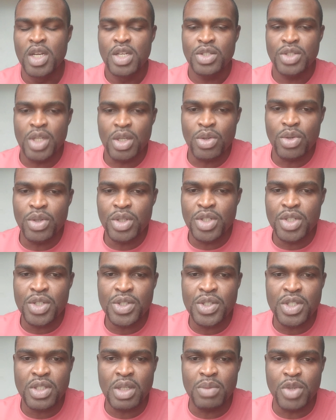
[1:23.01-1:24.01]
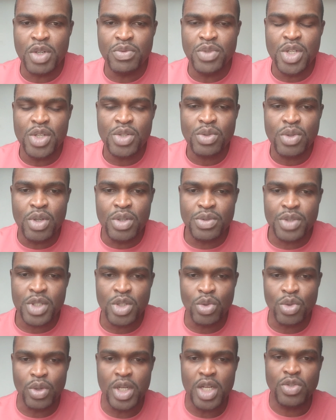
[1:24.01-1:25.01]
security system of this country
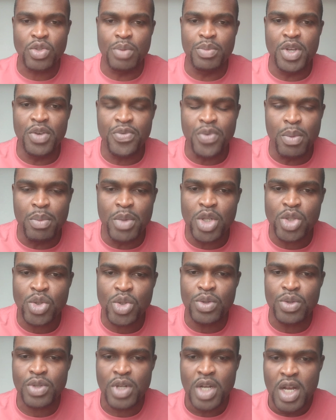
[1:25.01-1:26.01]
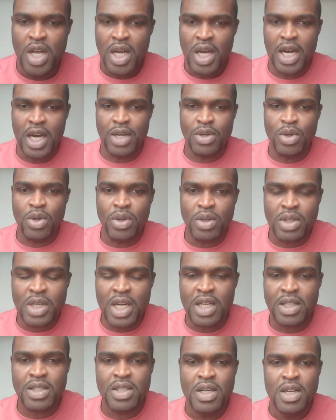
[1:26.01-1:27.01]
to get some information and all
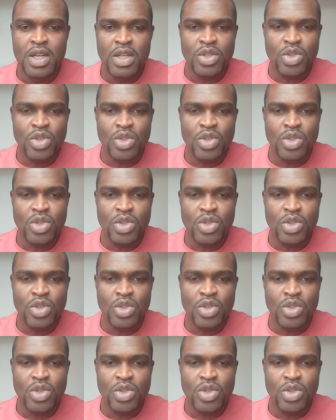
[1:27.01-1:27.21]
that.